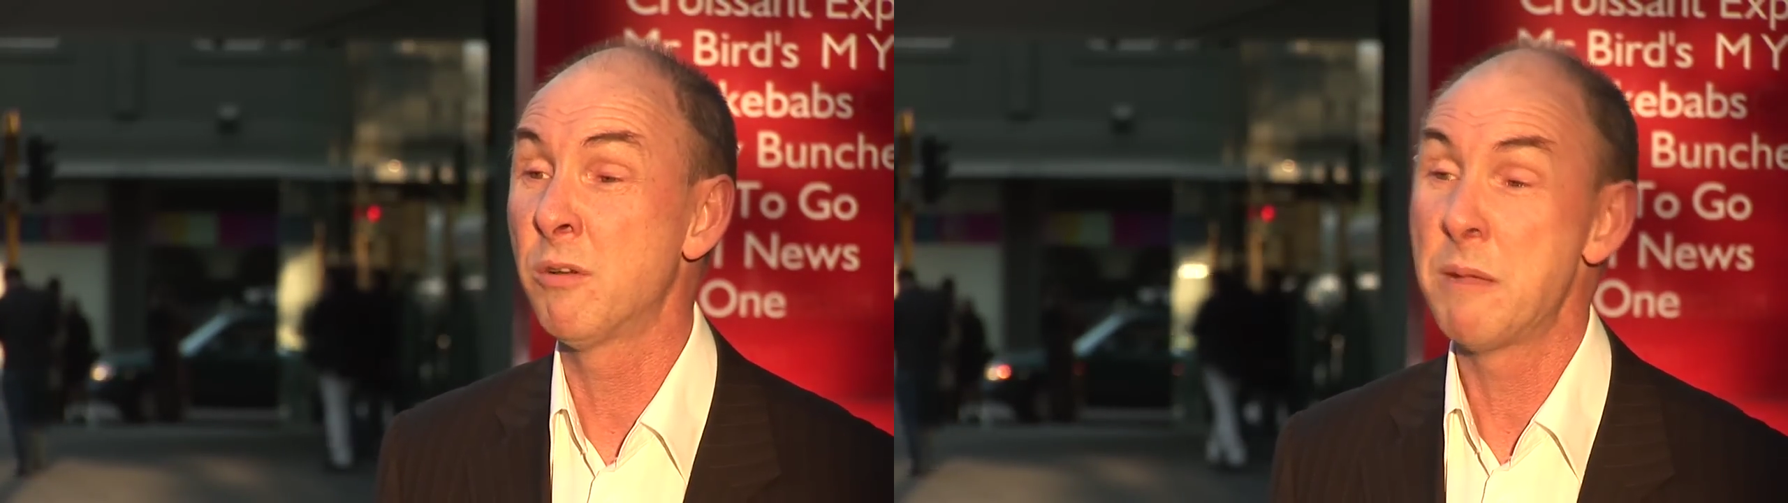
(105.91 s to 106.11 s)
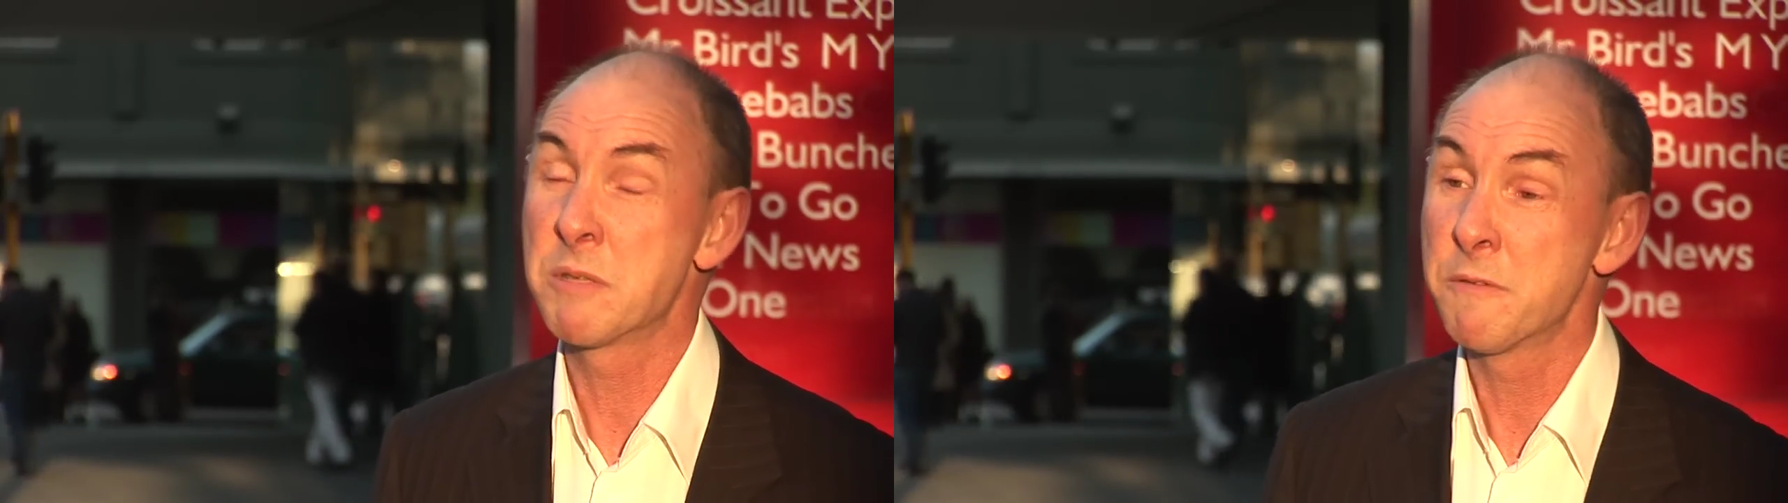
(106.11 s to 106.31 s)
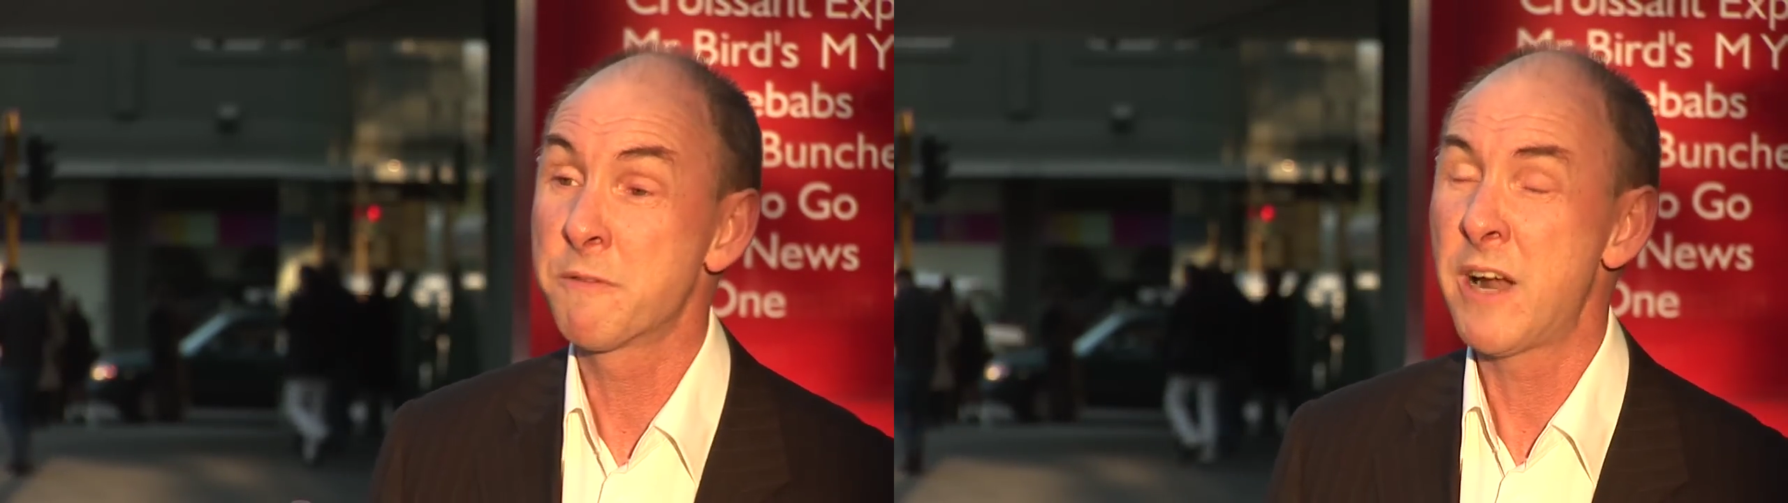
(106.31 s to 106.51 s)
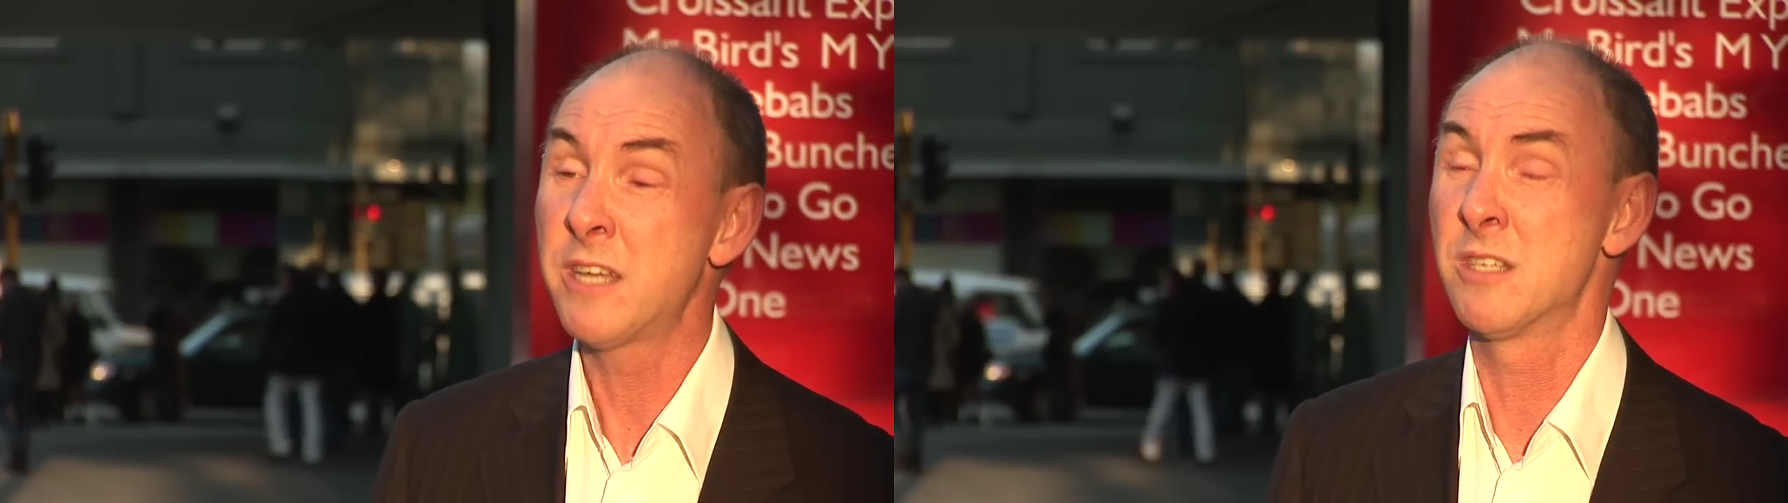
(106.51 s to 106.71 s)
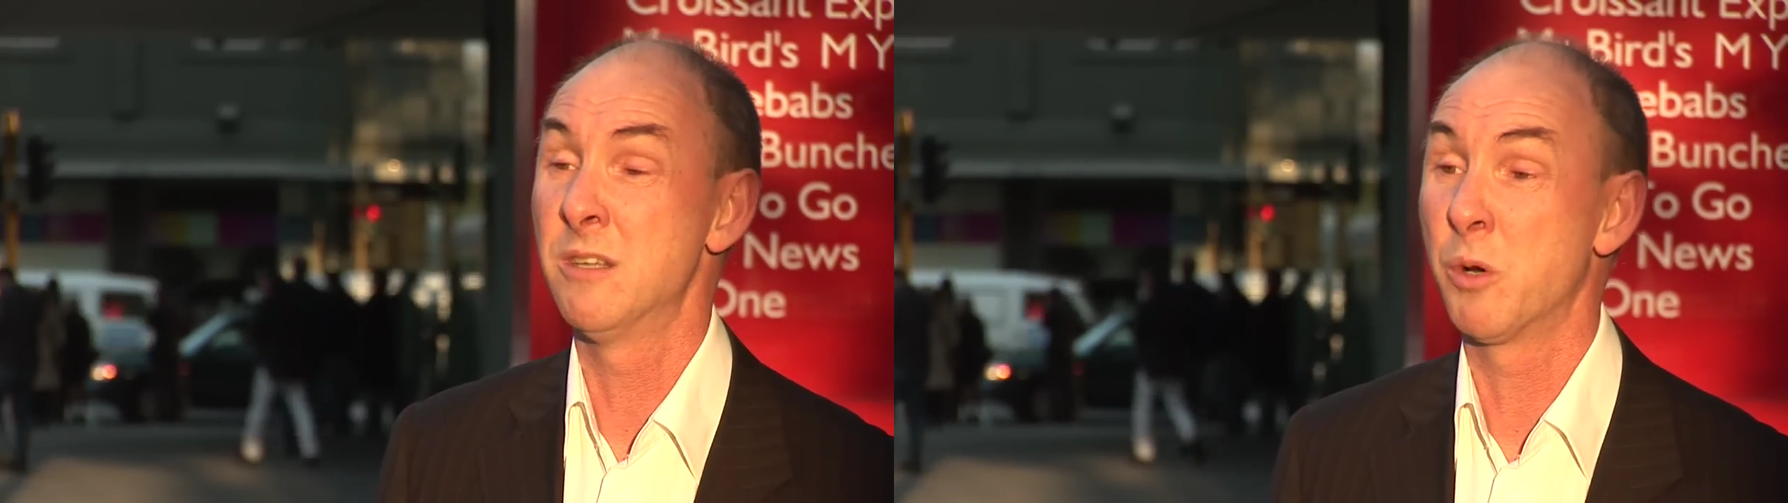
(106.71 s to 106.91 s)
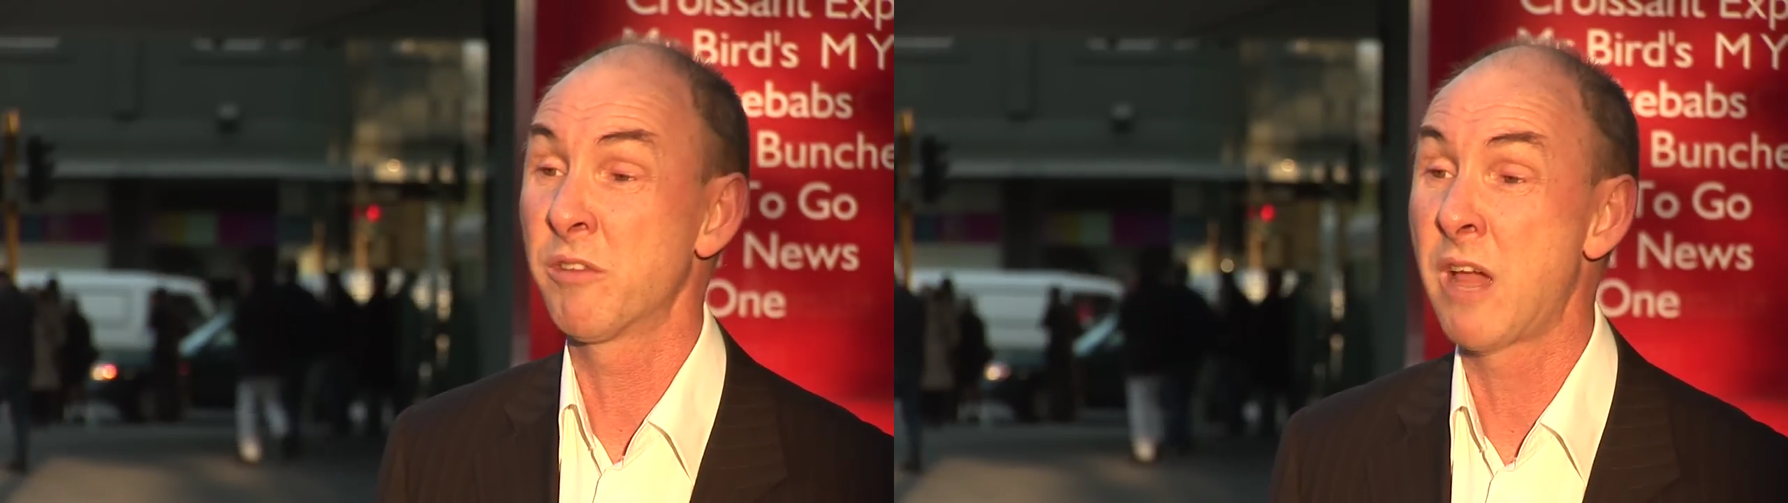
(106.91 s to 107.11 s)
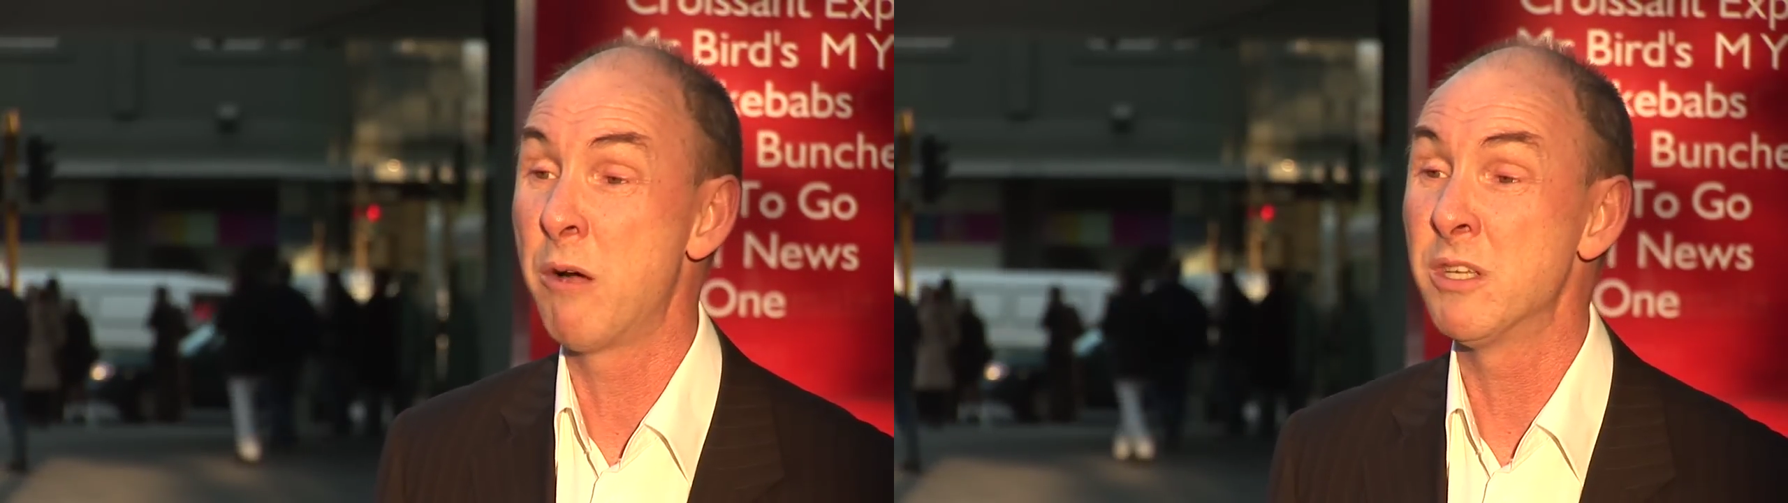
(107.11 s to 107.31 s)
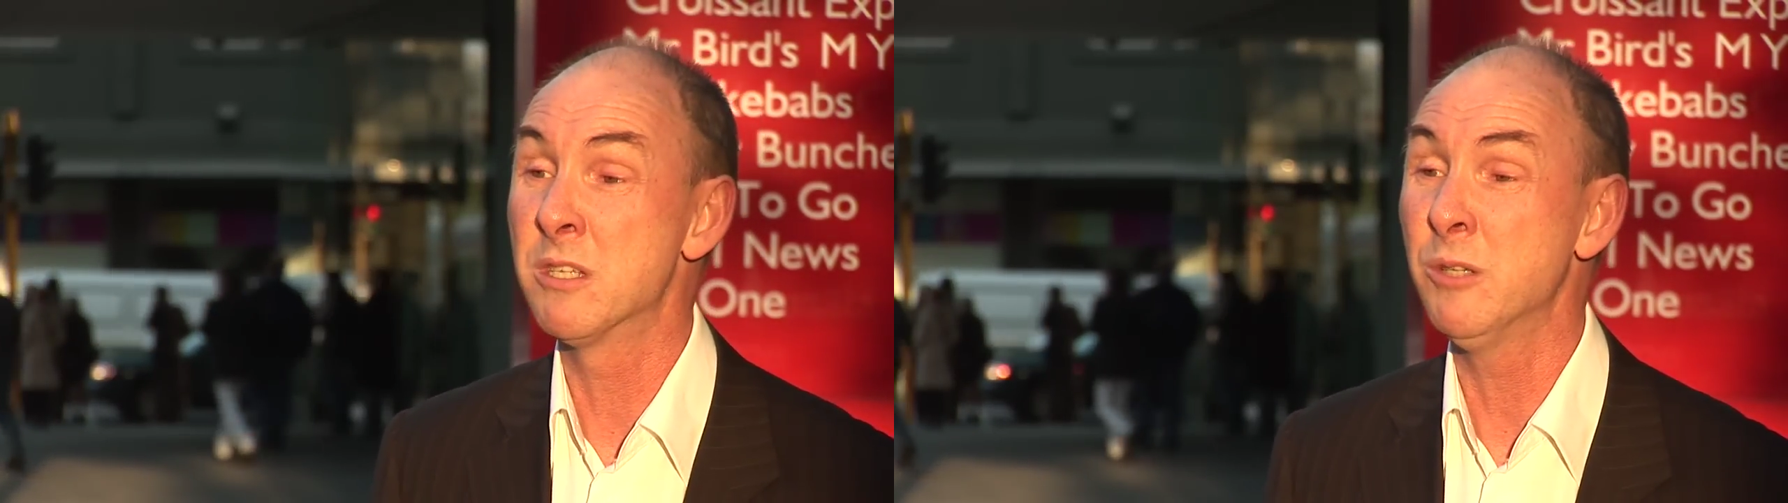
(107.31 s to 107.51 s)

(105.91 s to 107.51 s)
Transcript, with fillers: to an absolute fraction of what it's currently